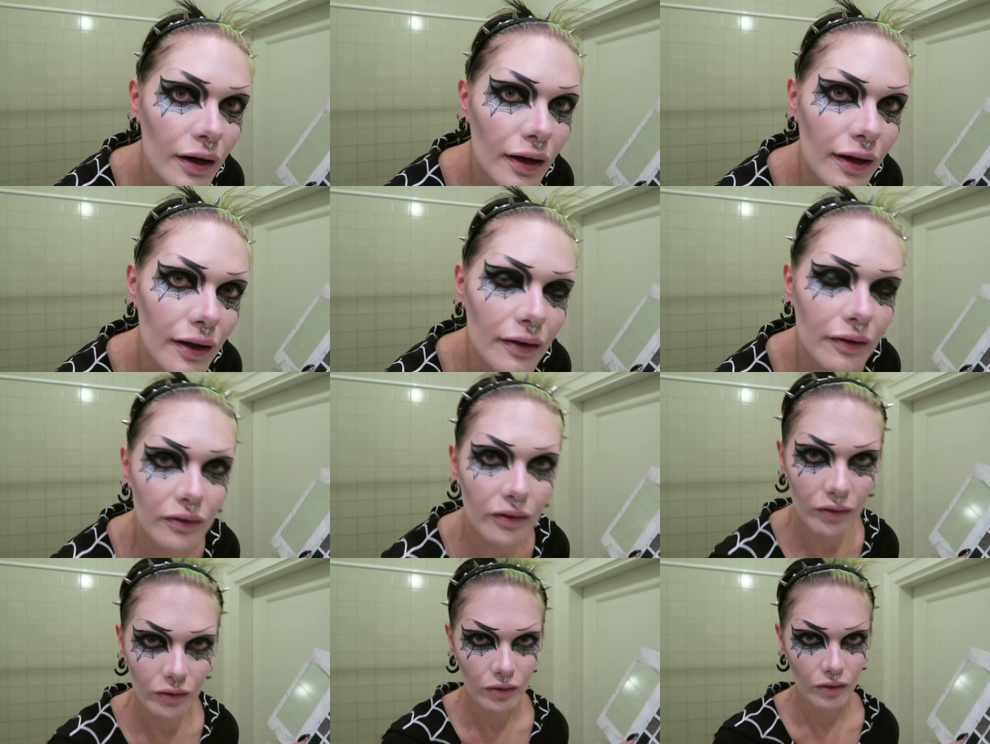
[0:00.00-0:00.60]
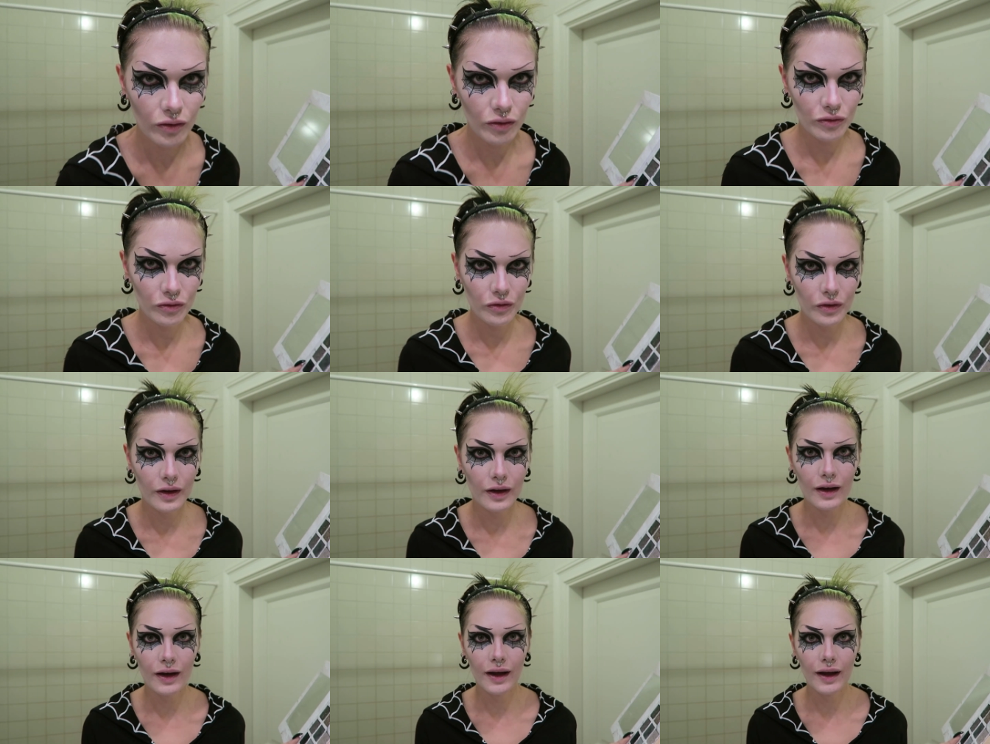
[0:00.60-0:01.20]
it's
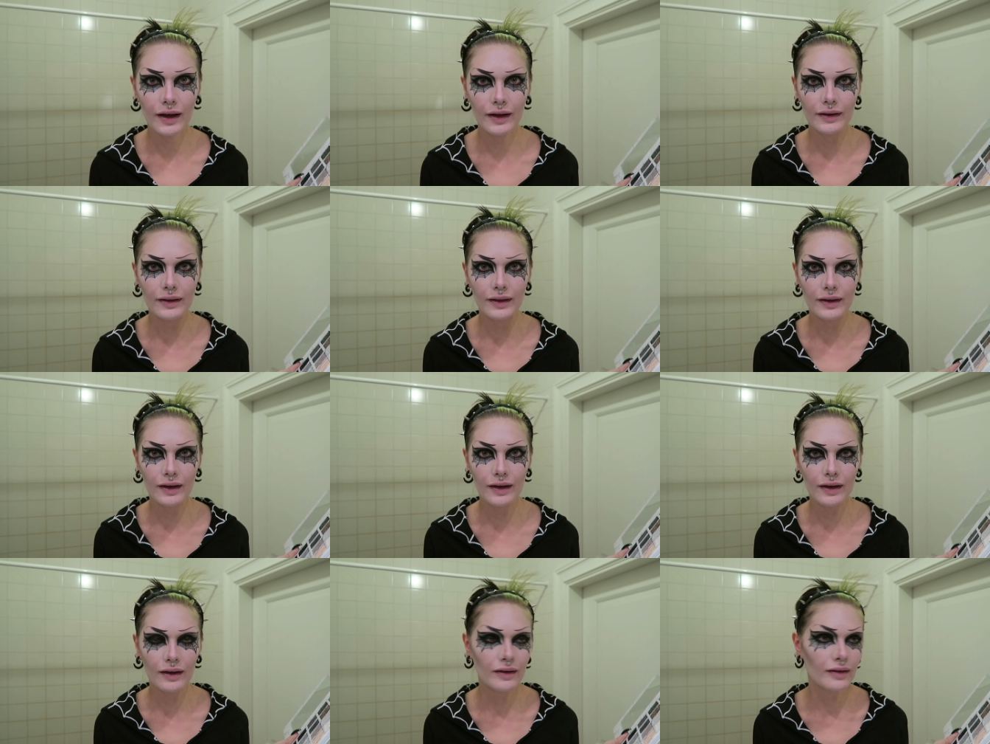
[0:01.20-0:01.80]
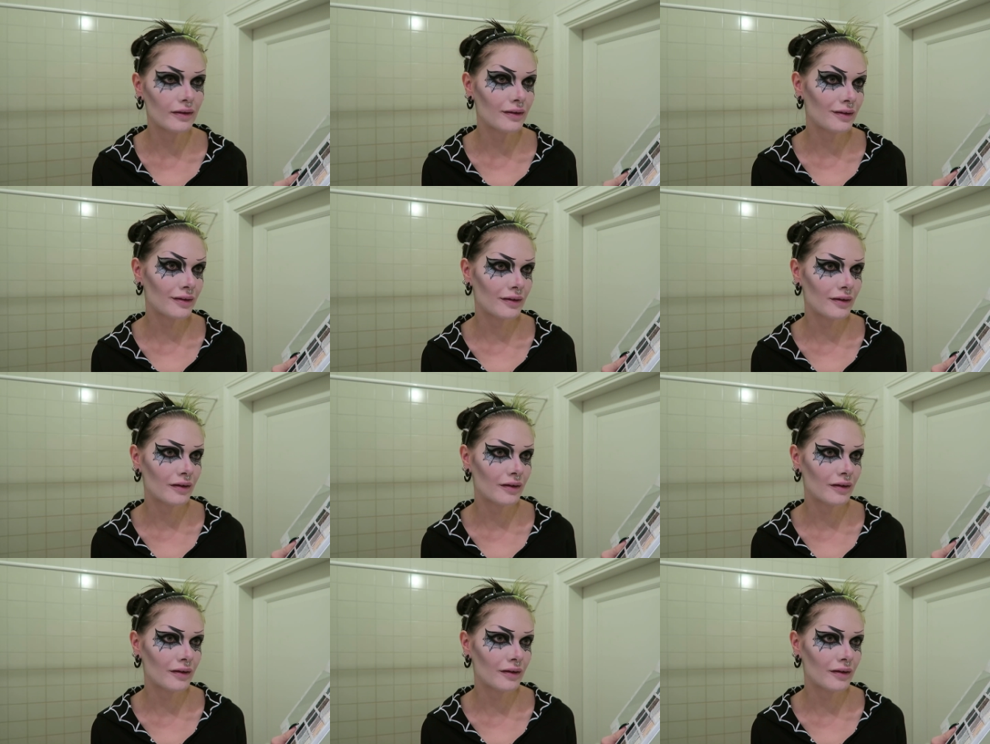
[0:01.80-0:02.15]
something like this.